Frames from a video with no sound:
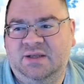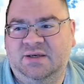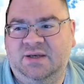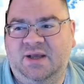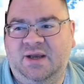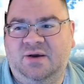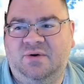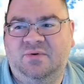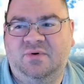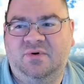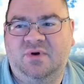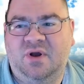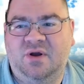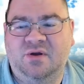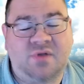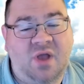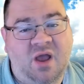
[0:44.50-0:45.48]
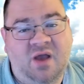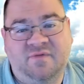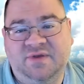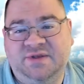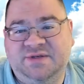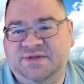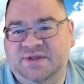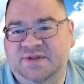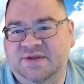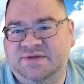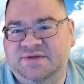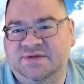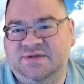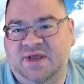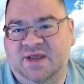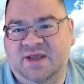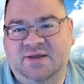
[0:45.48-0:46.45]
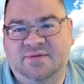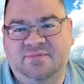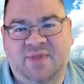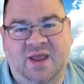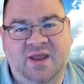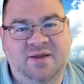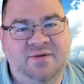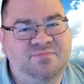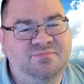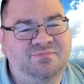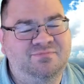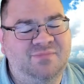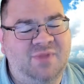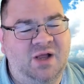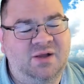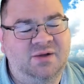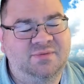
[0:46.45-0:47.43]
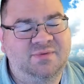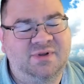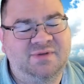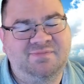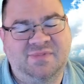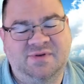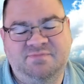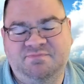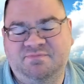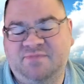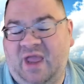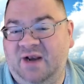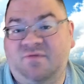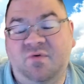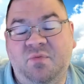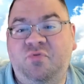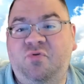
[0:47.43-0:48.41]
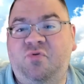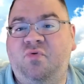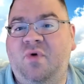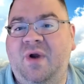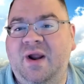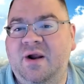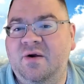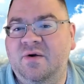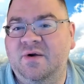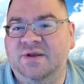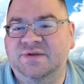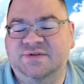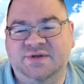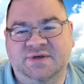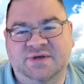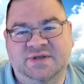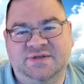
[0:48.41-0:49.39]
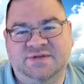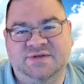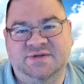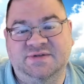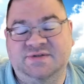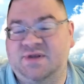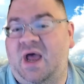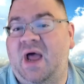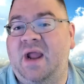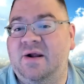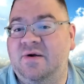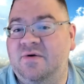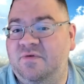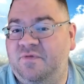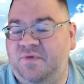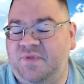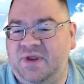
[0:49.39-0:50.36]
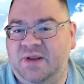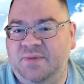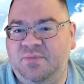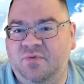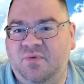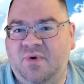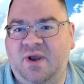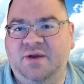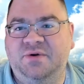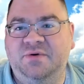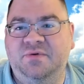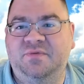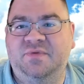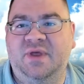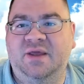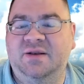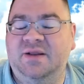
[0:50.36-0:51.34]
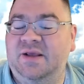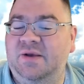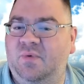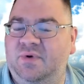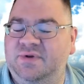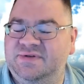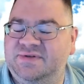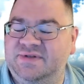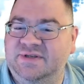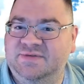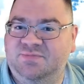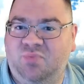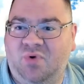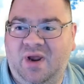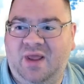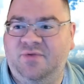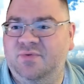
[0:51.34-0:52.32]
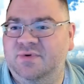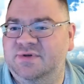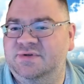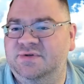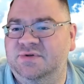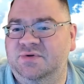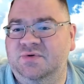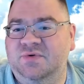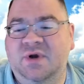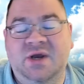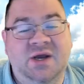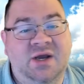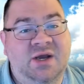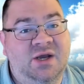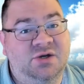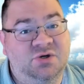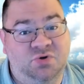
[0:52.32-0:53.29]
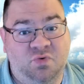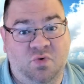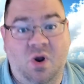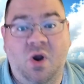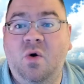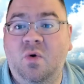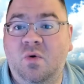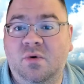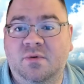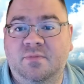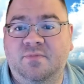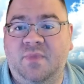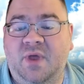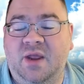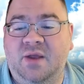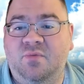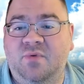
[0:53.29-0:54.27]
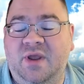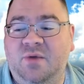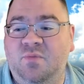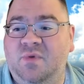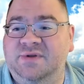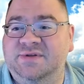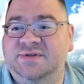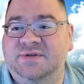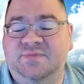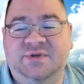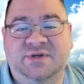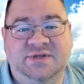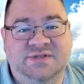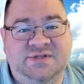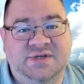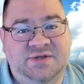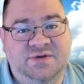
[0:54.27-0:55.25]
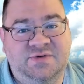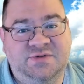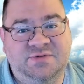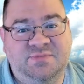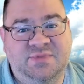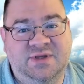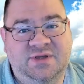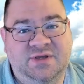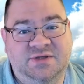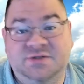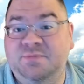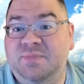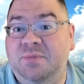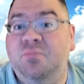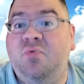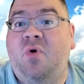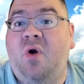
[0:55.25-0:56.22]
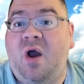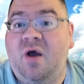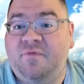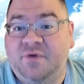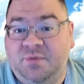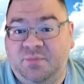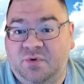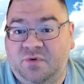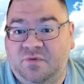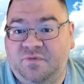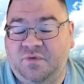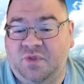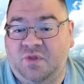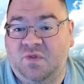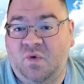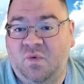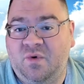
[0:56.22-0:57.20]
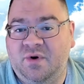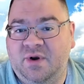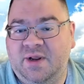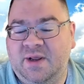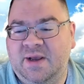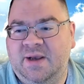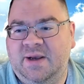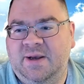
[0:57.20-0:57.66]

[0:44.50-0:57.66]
Now, obviously, this is a, a uh, kind of a prayer. It's a it's a desire for the Hebrew writer that he wants these brethren to grow. They, he wants them to continue to be to be profitable for the Lord.